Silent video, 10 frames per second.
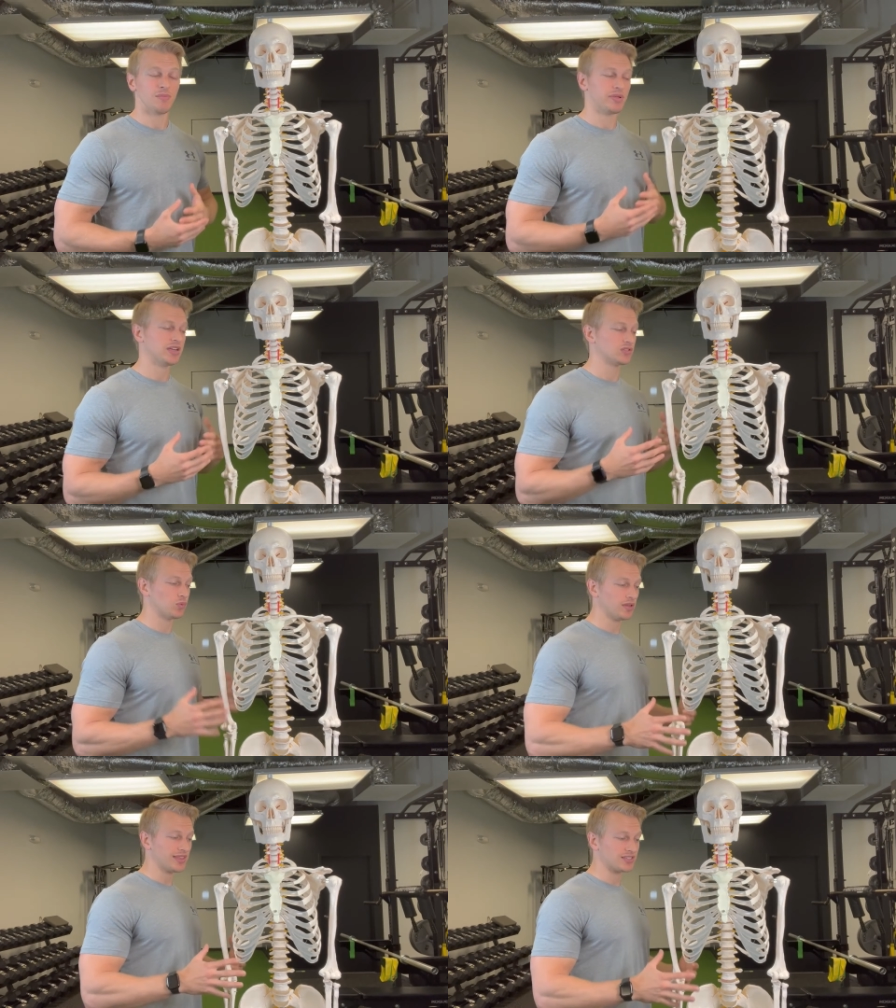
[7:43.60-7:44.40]
because
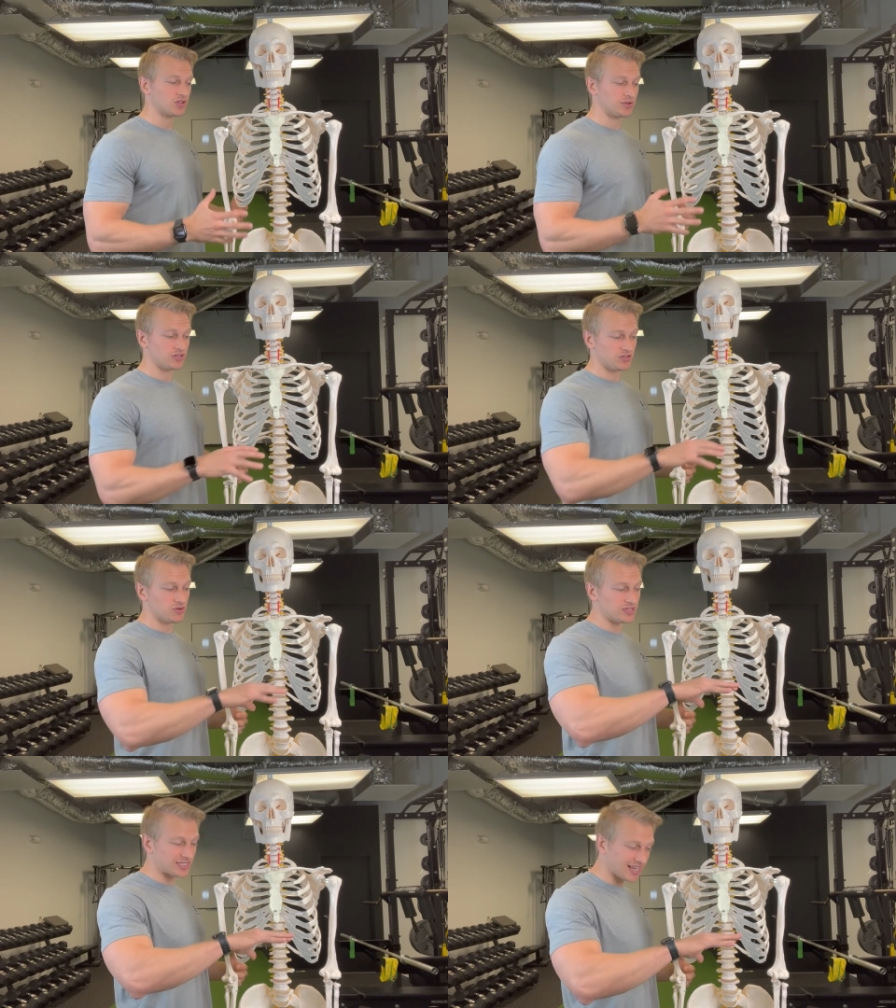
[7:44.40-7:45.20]
what that's going to
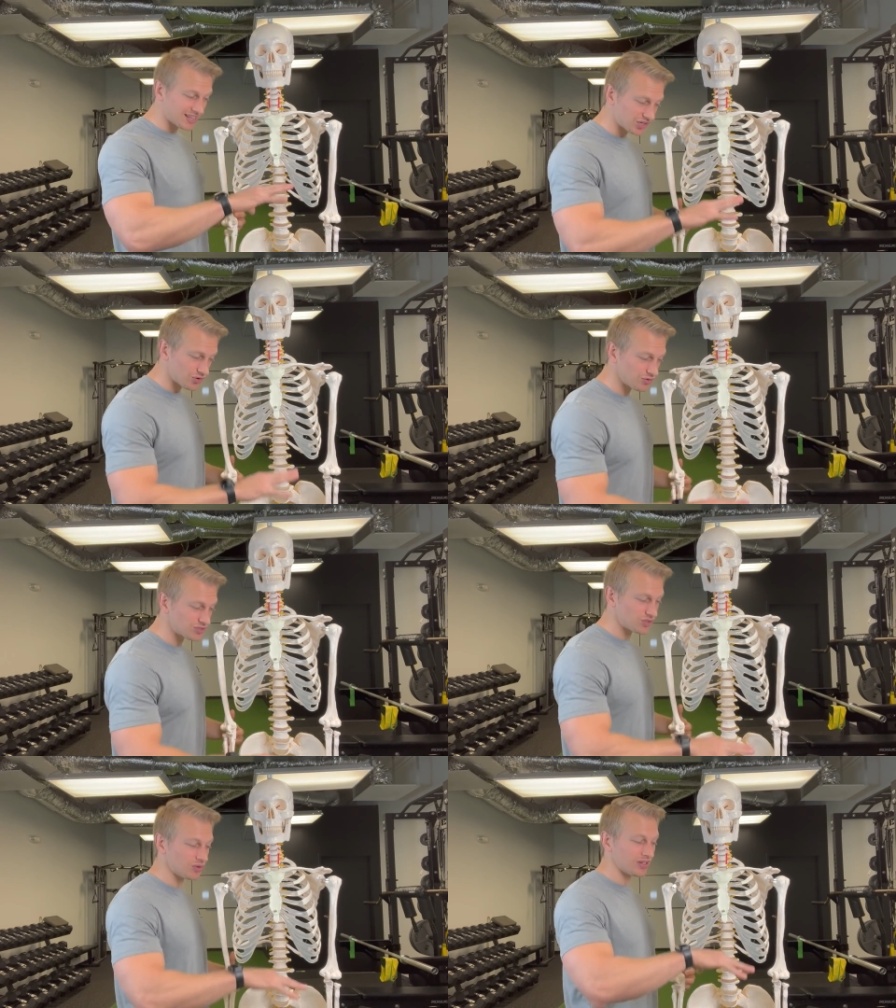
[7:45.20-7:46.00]
do is get you
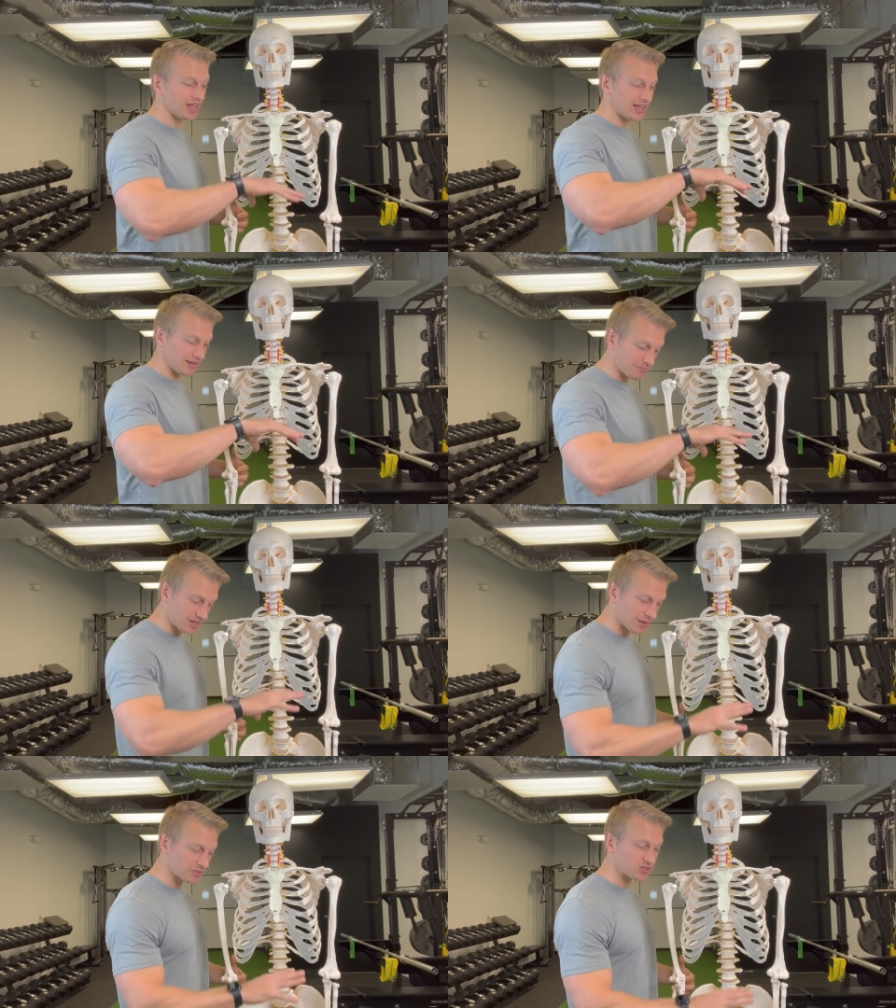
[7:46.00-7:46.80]
to a, uh,
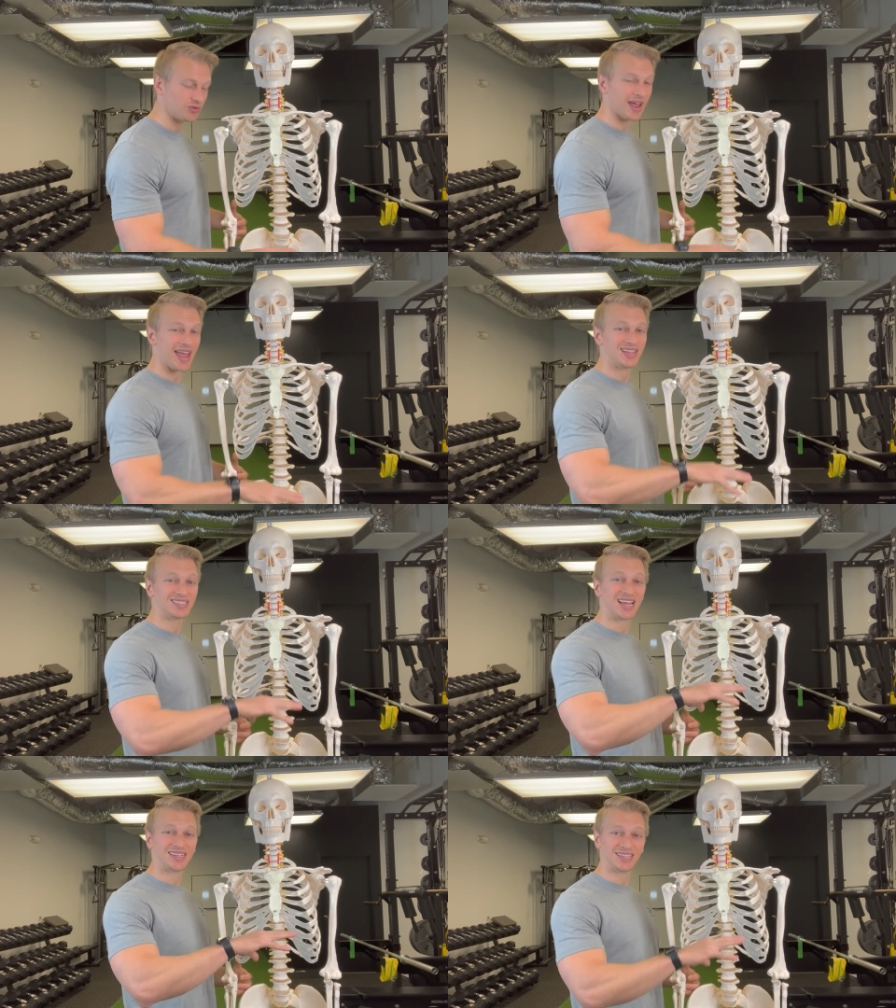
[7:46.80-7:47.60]
be able to
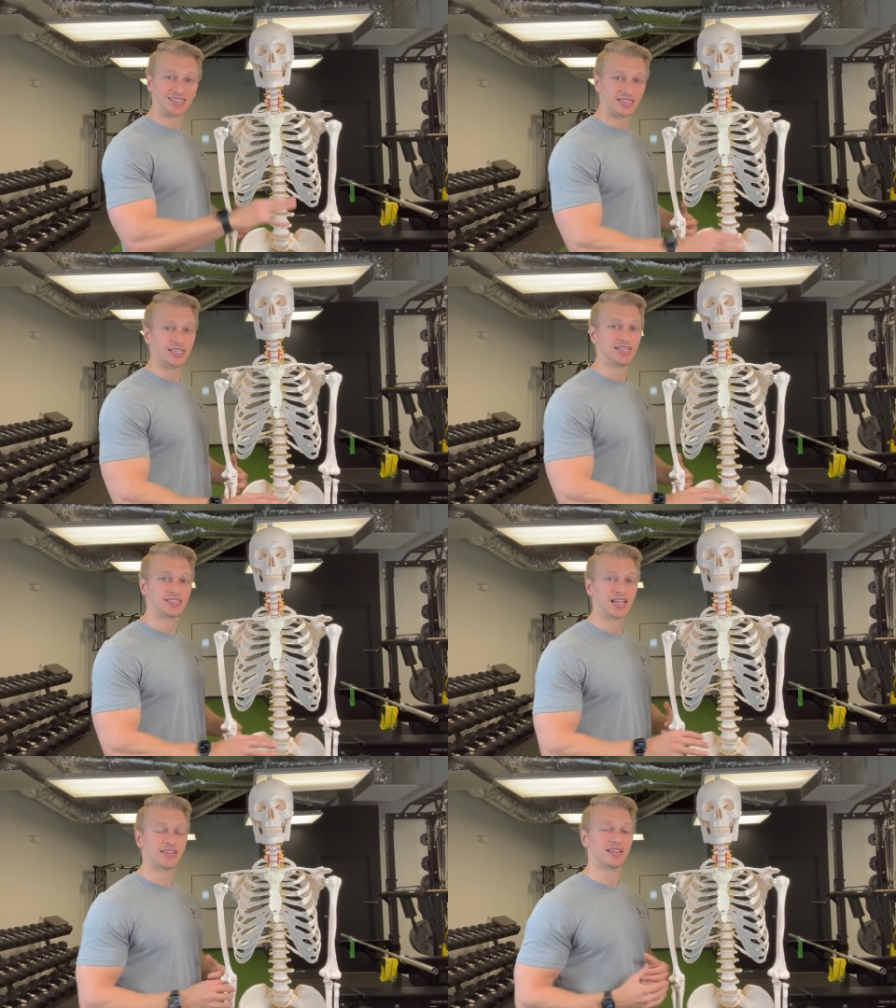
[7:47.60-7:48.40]
ascend and
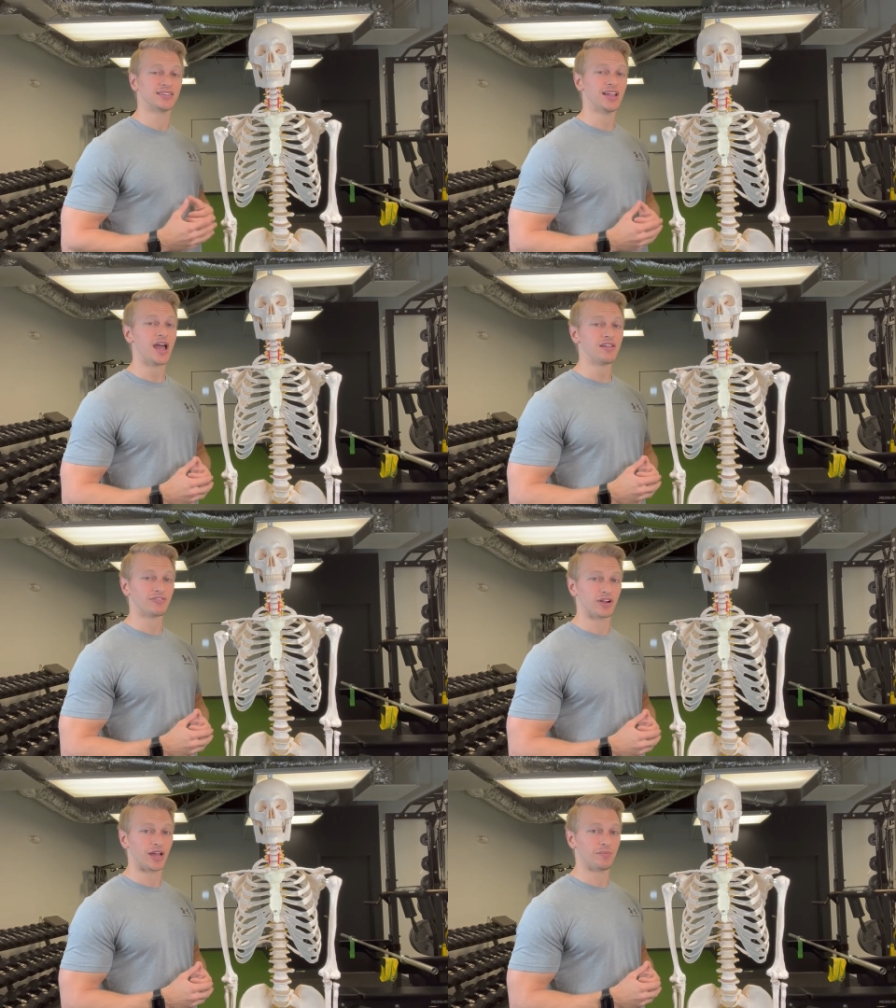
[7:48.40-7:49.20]
descend the
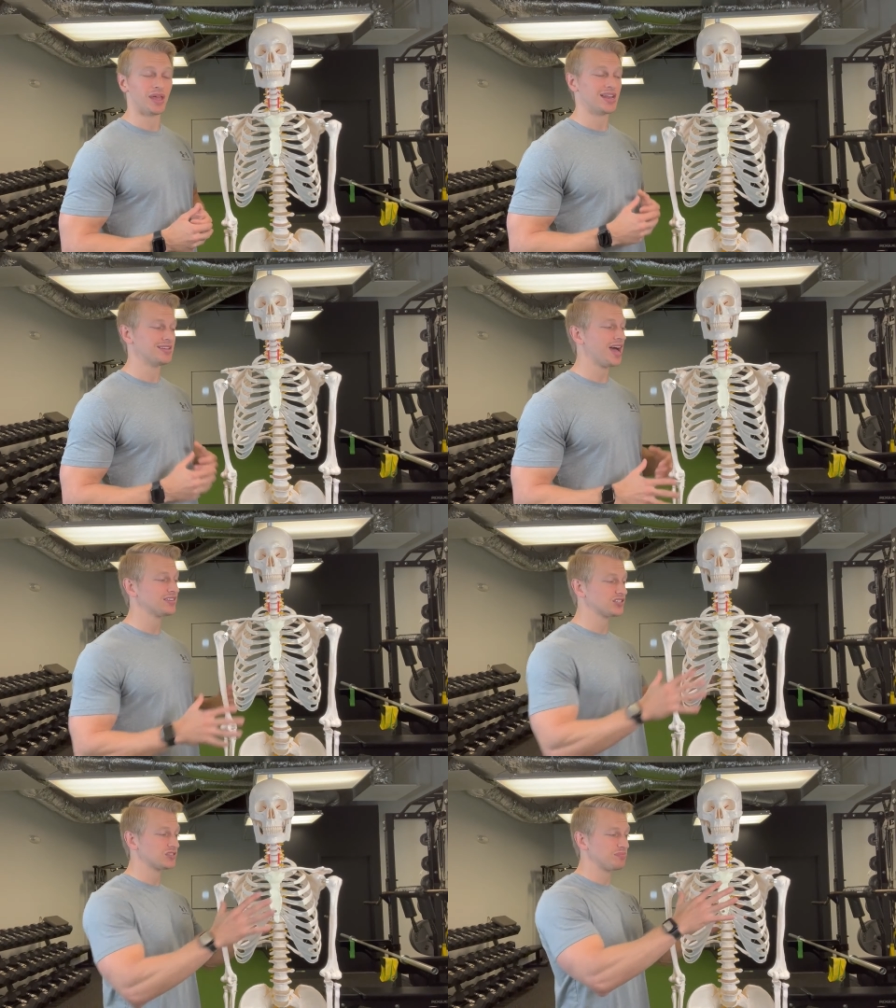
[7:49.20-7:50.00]
diaphragm and
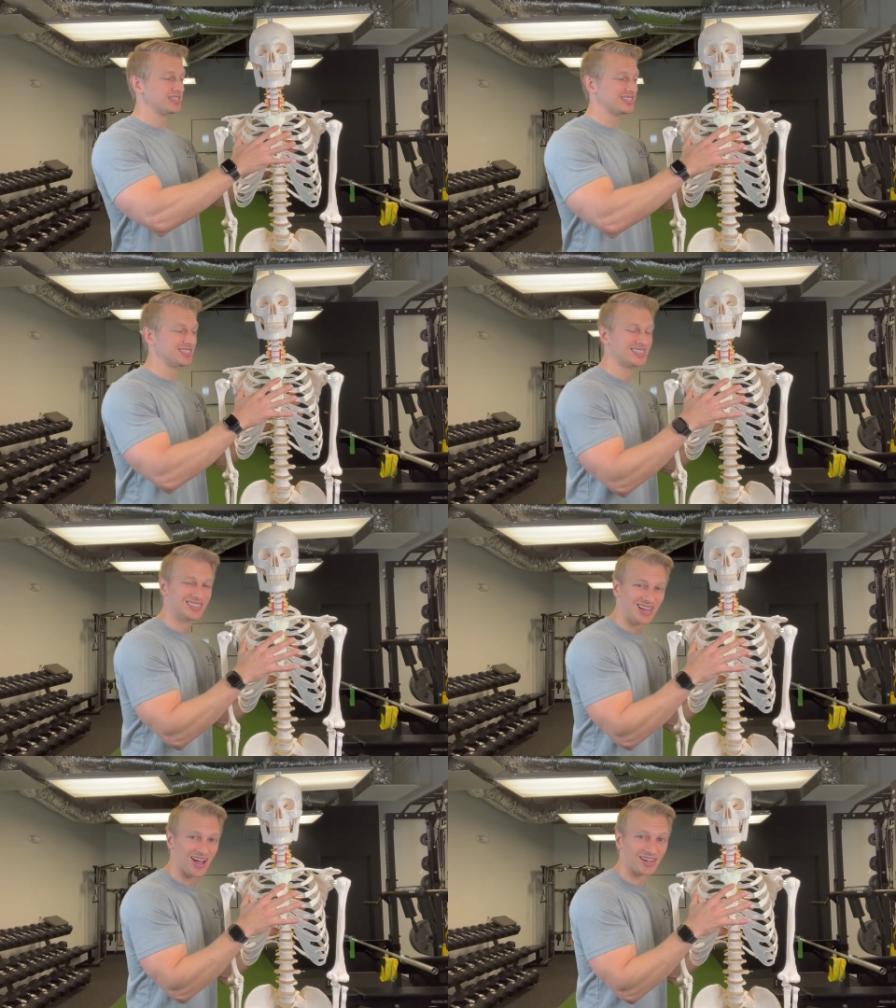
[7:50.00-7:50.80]
not just be
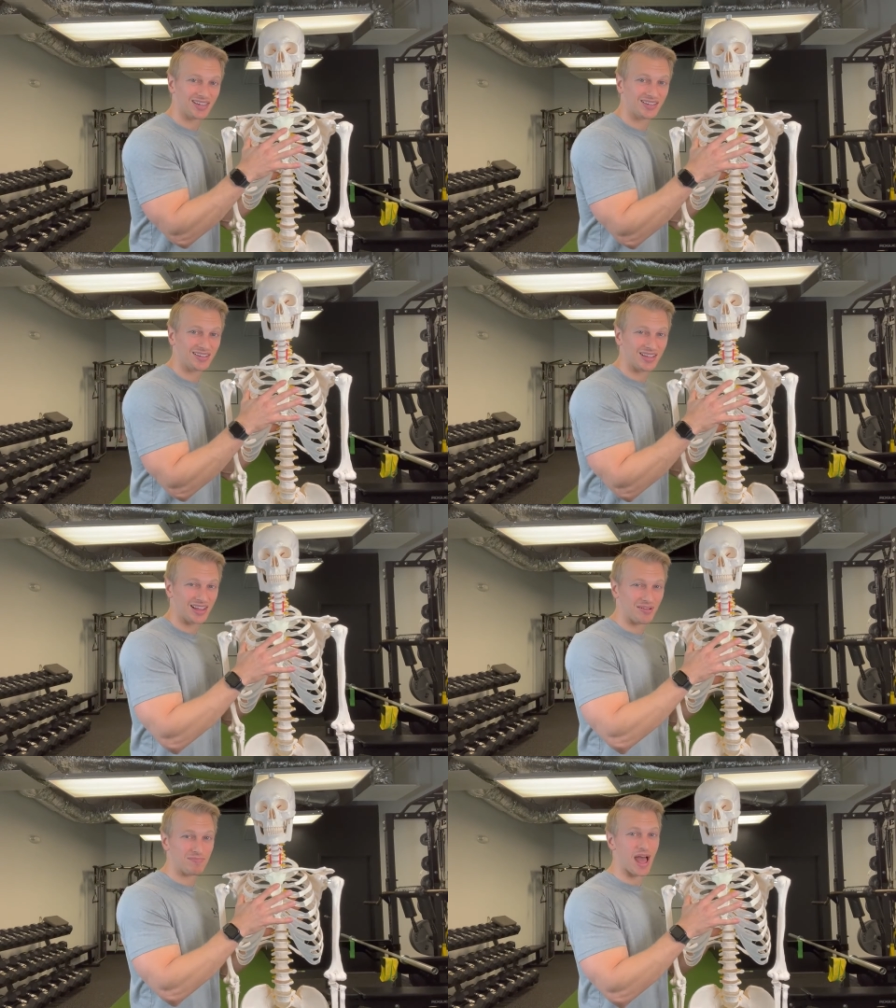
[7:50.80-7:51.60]
stuck
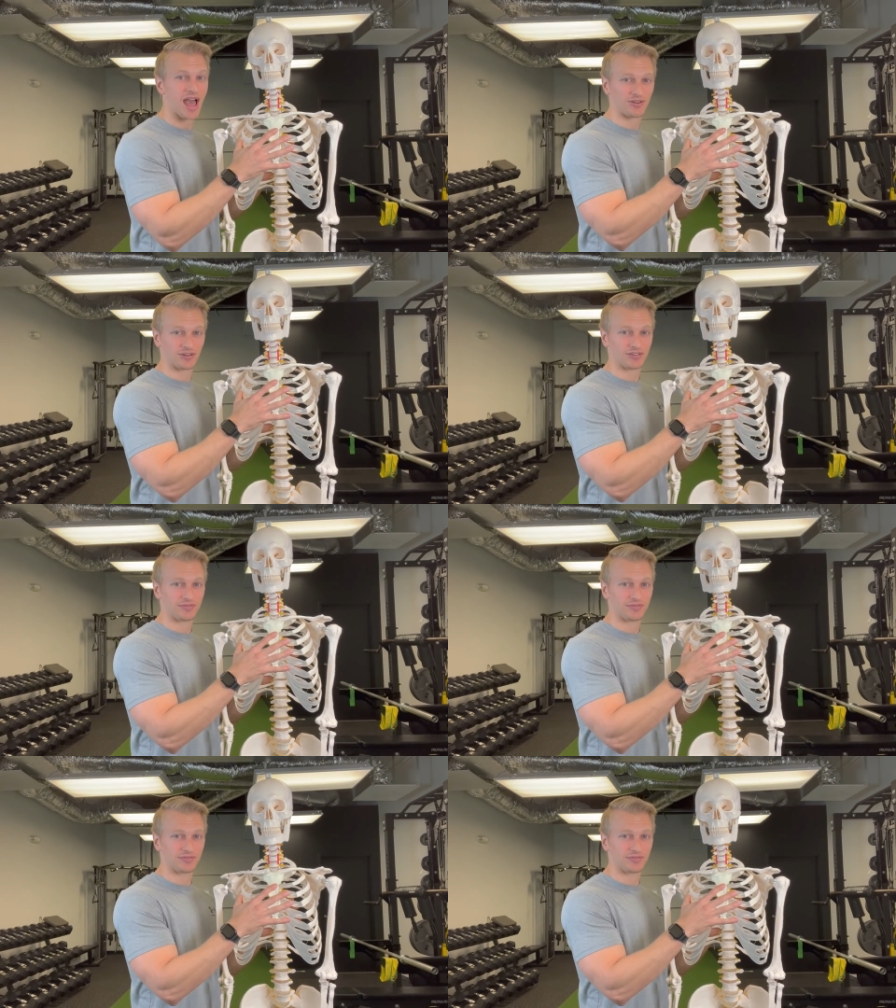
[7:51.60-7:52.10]
in a pattern.